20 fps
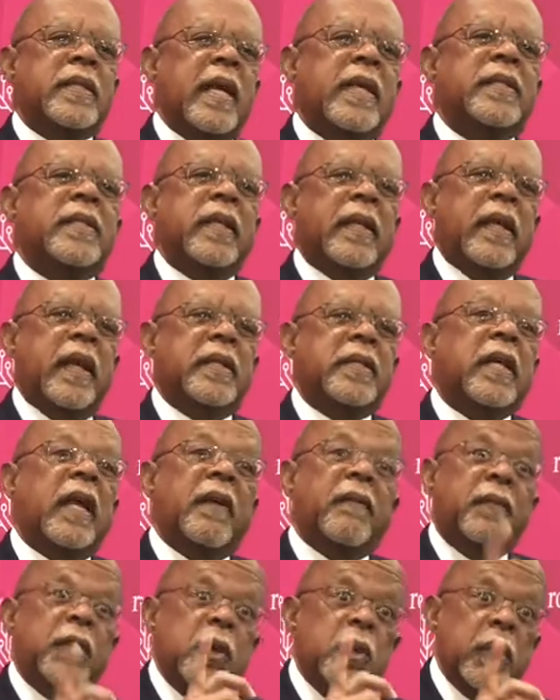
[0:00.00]
ask the guests,
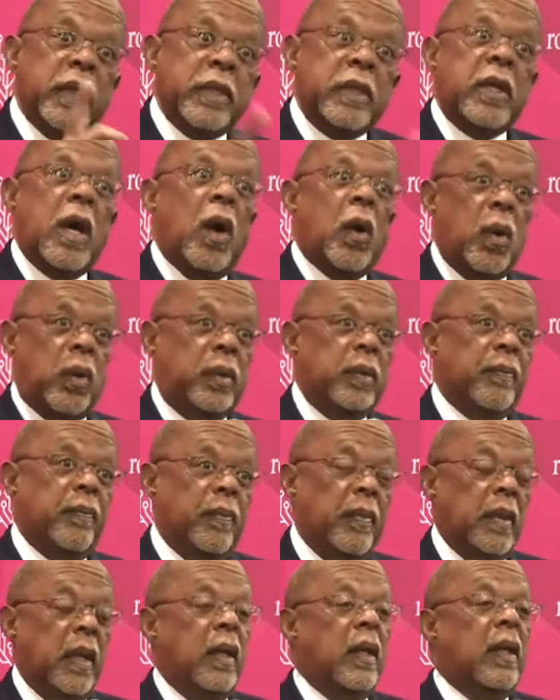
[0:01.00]
if you had known
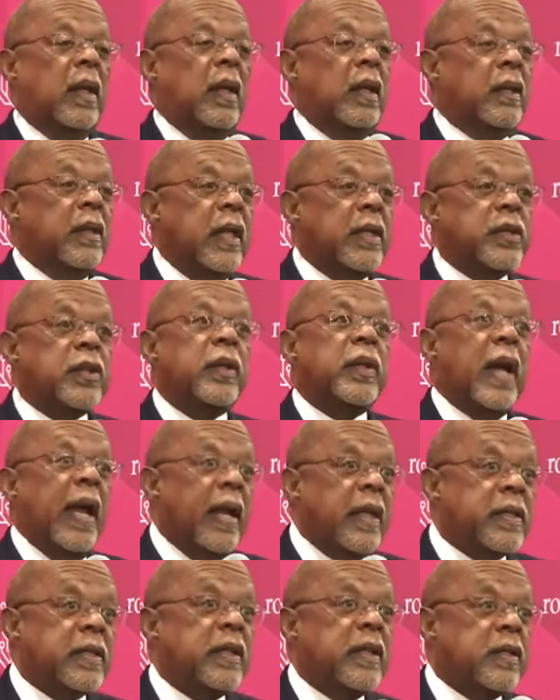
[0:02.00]
that your
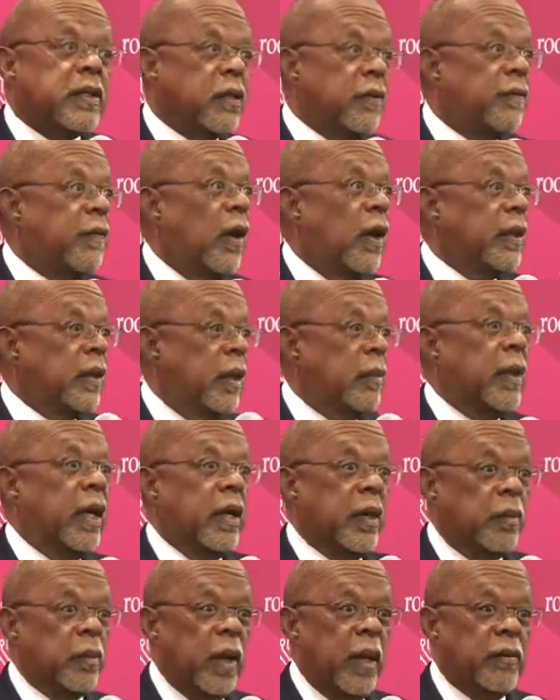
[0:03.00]
ancestor fought in the
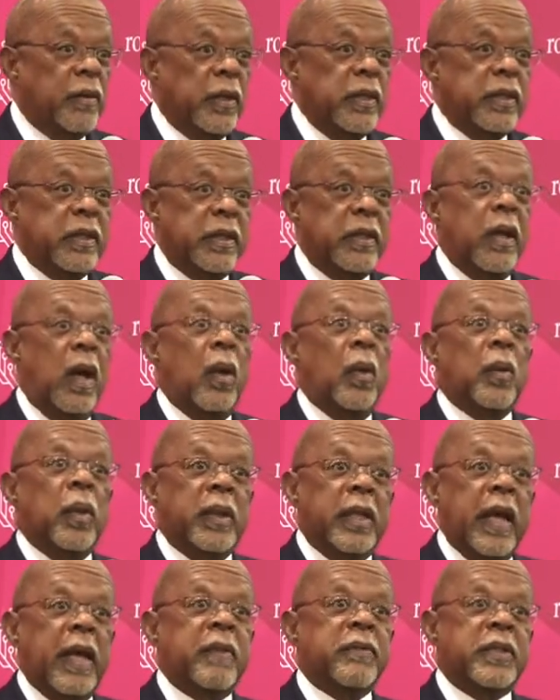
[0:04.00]
American Revolution,
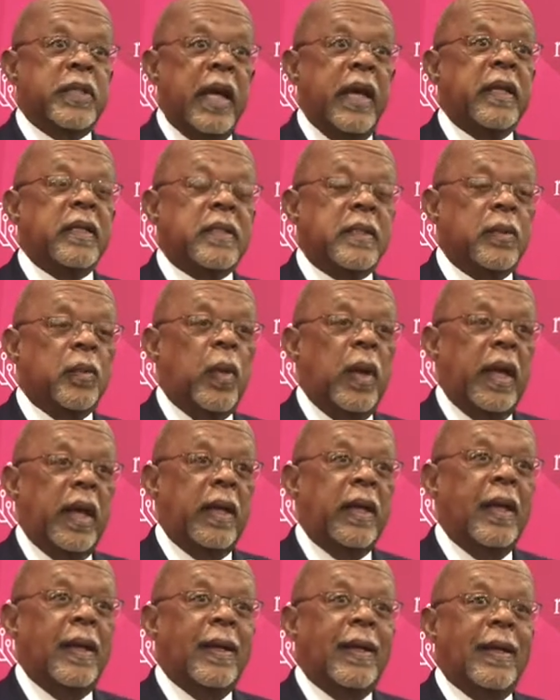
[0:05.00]
would that have changed the
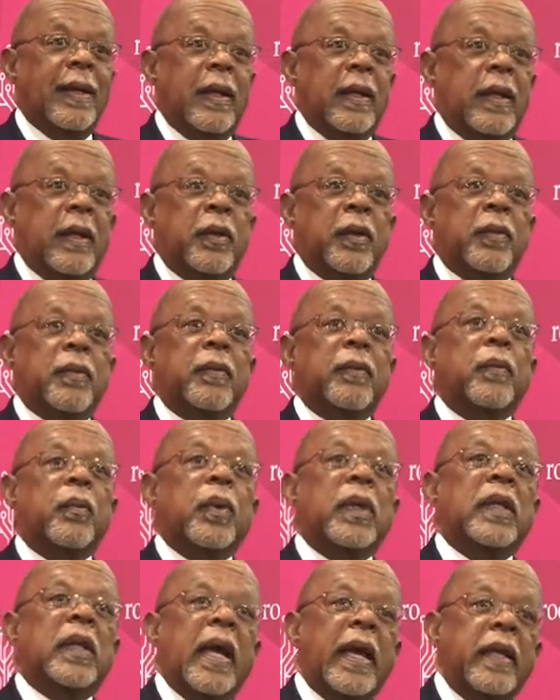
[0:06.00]
way you
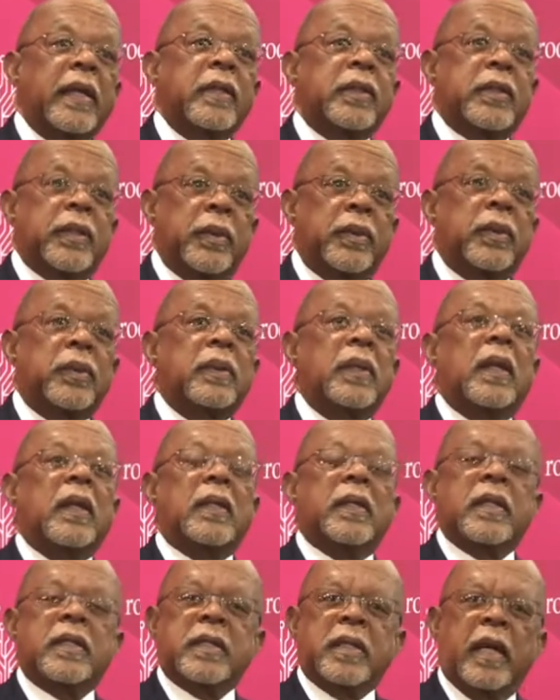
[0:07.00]
related to
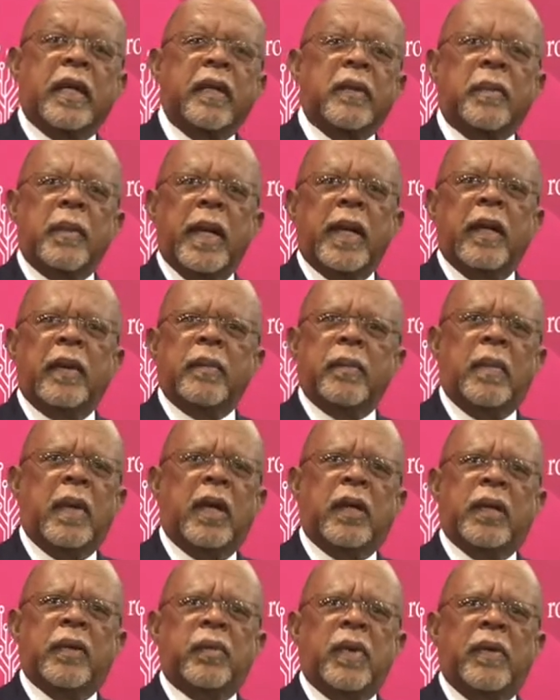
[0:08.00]
the study of the
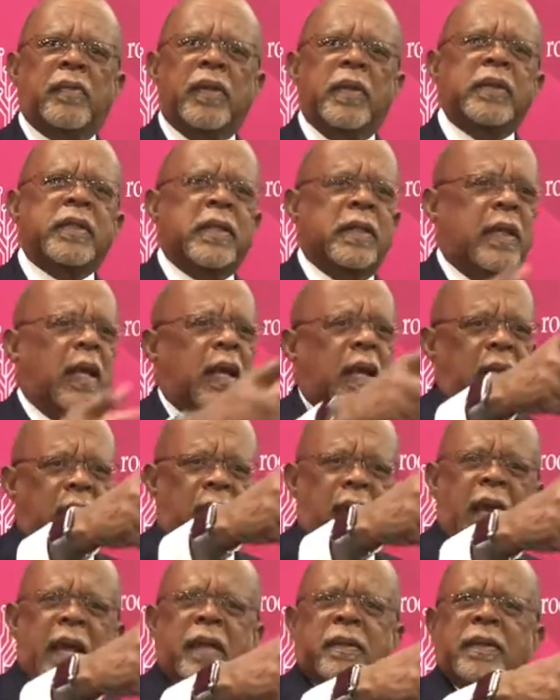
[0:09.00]
American Revolution?
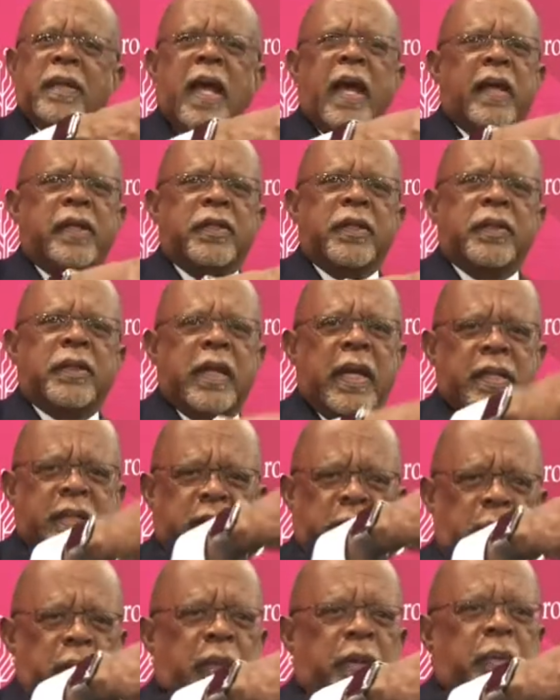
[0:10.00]
And answer is yes.
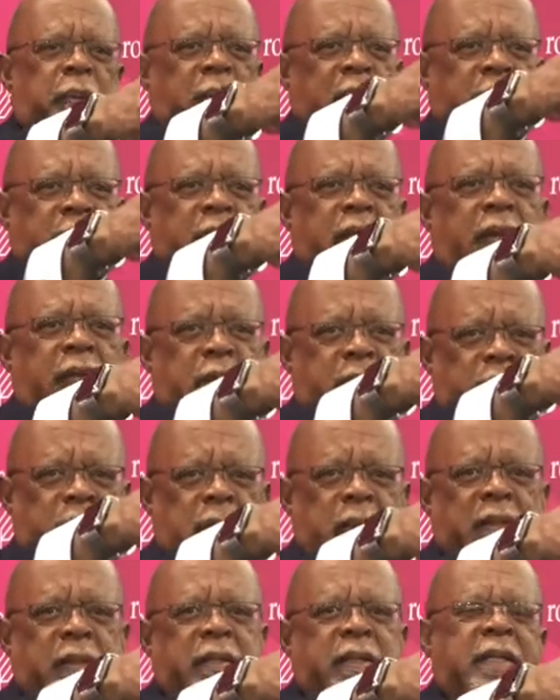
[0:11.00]
The brother back there is
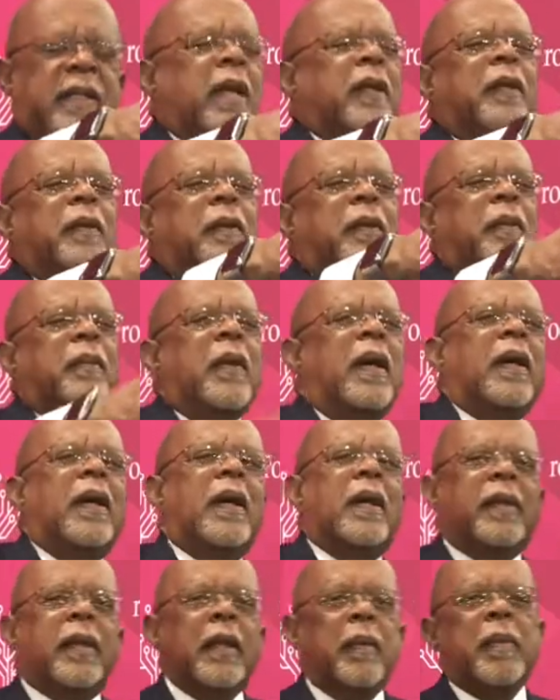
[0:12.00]
the son of the
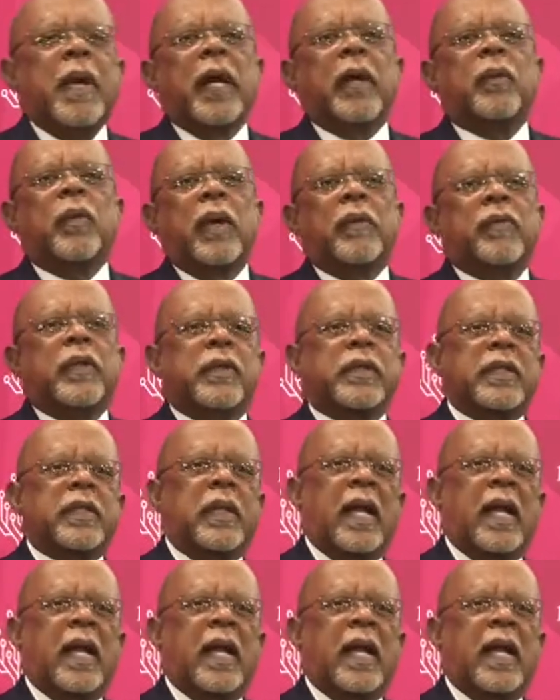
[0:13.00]
American Revolution.